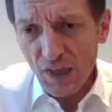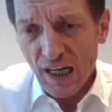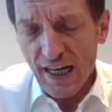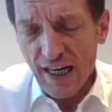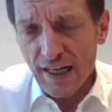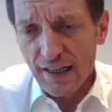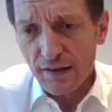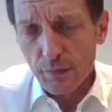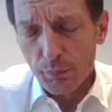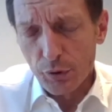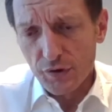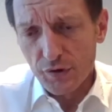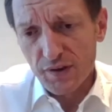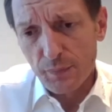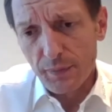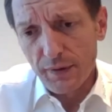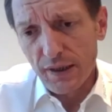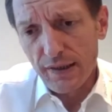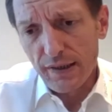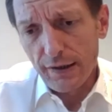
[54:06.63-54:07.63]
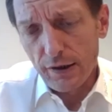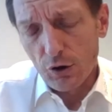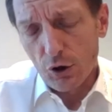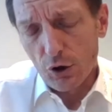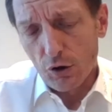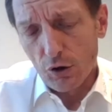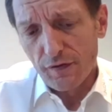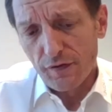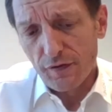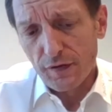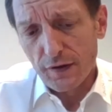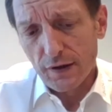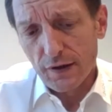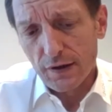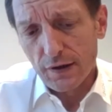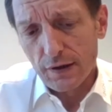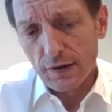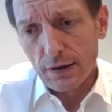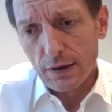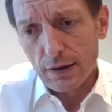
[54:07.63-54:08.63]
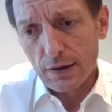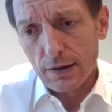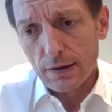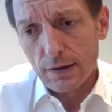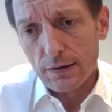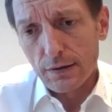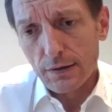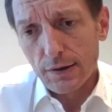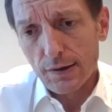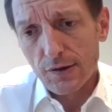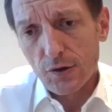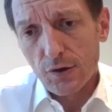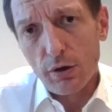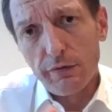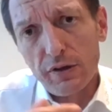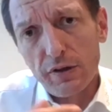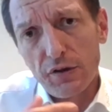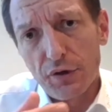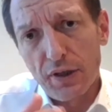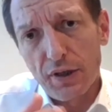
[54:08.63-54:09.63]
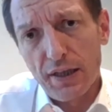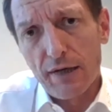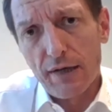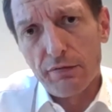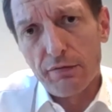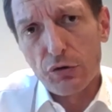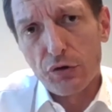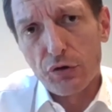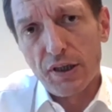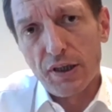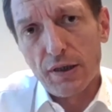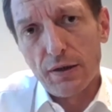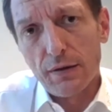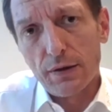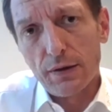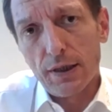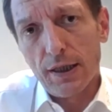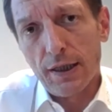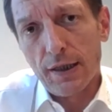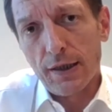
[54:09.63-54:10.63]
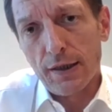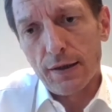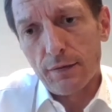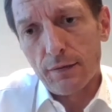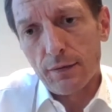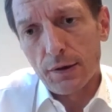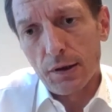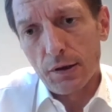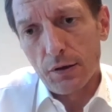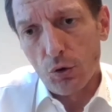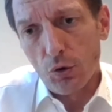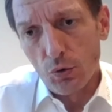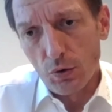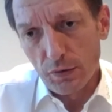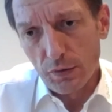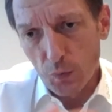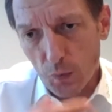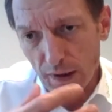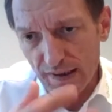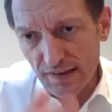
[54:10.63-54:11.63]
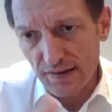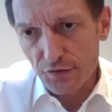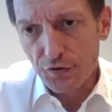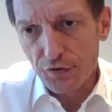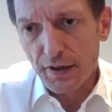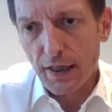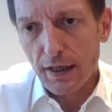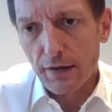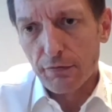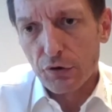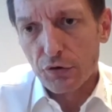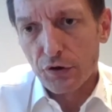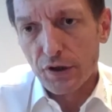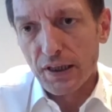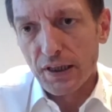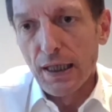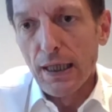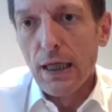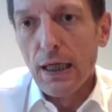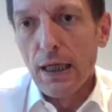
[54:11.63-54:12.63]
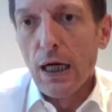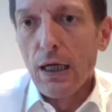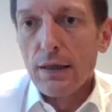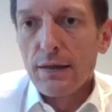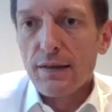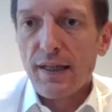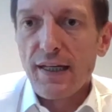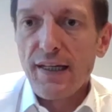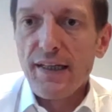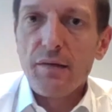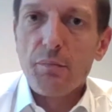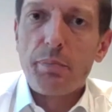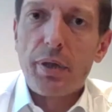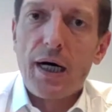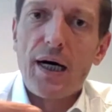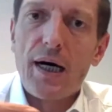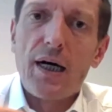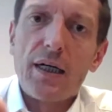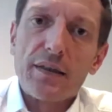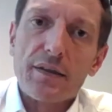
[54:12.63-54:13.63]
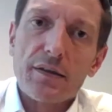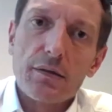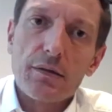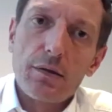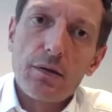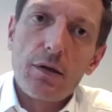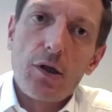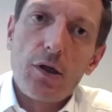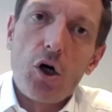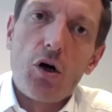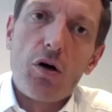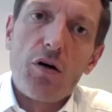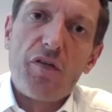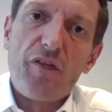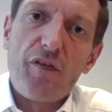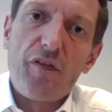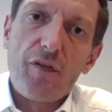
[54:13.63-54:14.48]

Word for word: and the possibility of uh, uh, solvent recovery and all the waste recovery taking part of